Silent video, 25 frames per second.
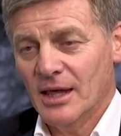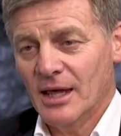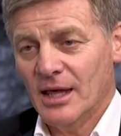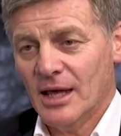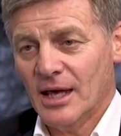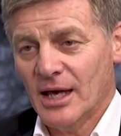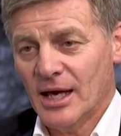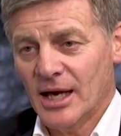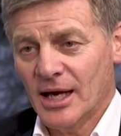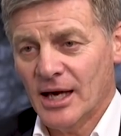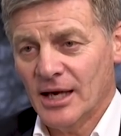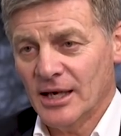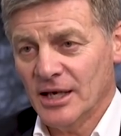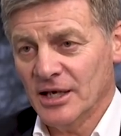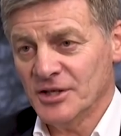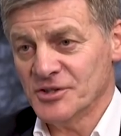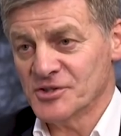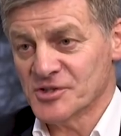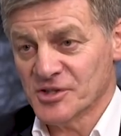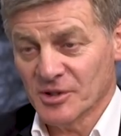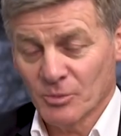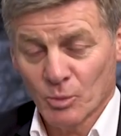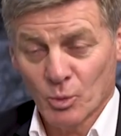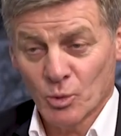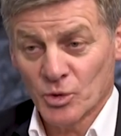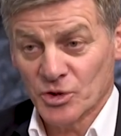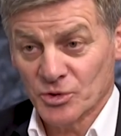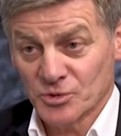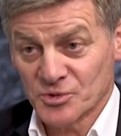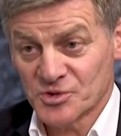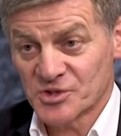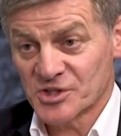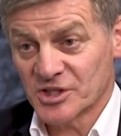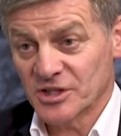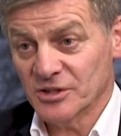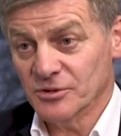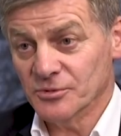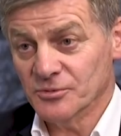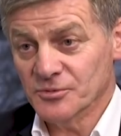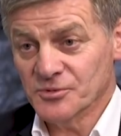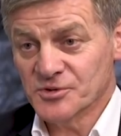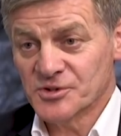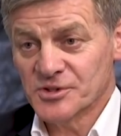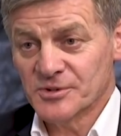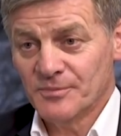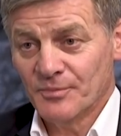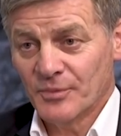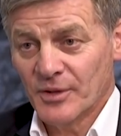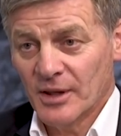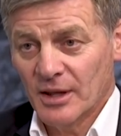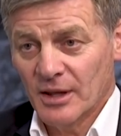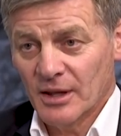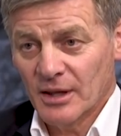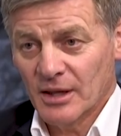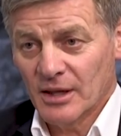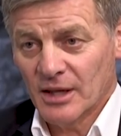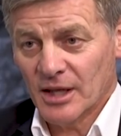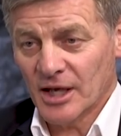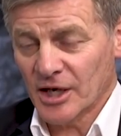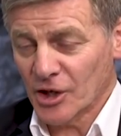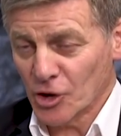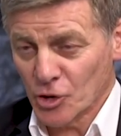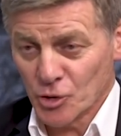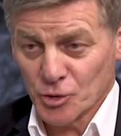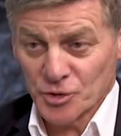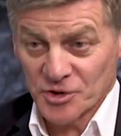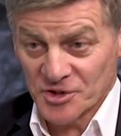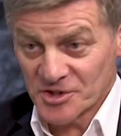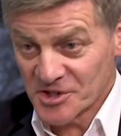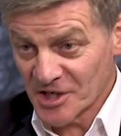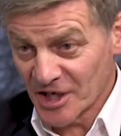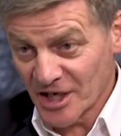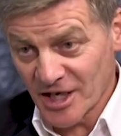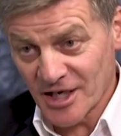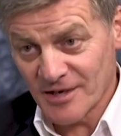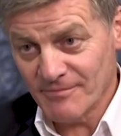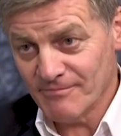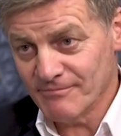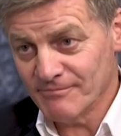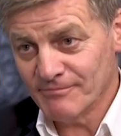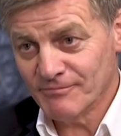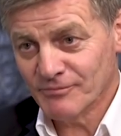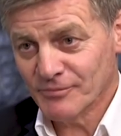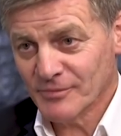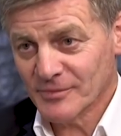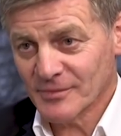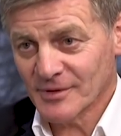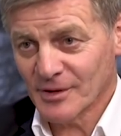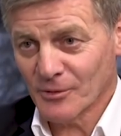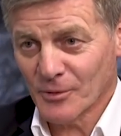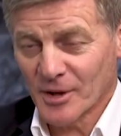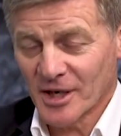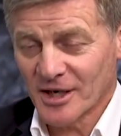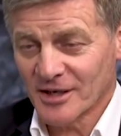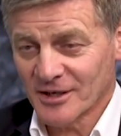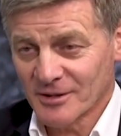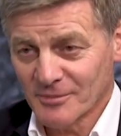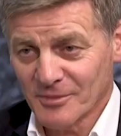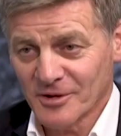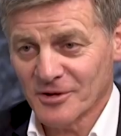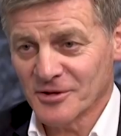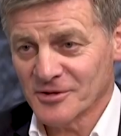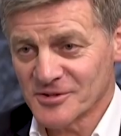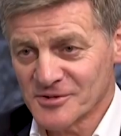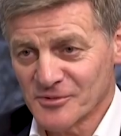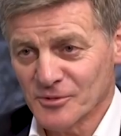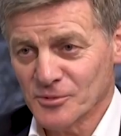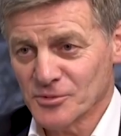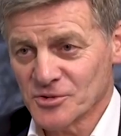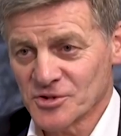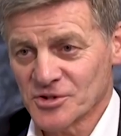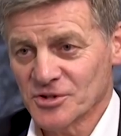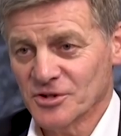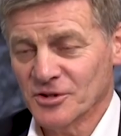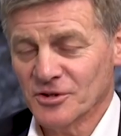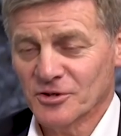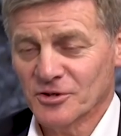and some real skills and a good team around him. And I was fortunate